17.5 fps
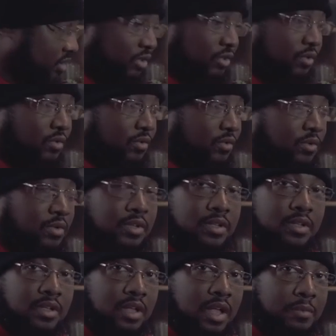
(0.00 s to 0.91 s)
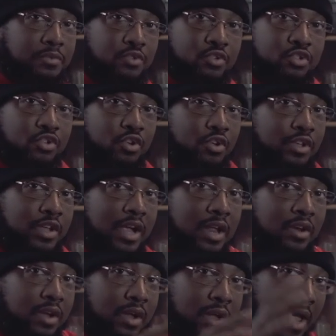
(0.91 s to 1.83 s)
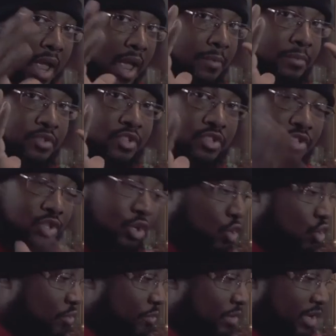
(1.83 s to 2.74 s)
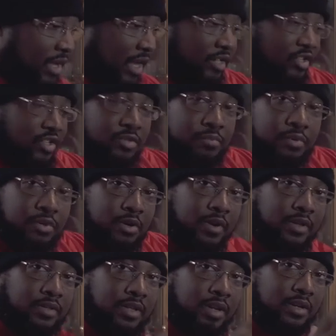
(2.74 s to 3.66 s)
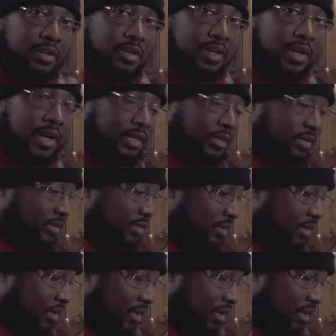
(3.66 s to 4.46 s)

I was gonna show you guys, I'm just new to me, I just put everything together.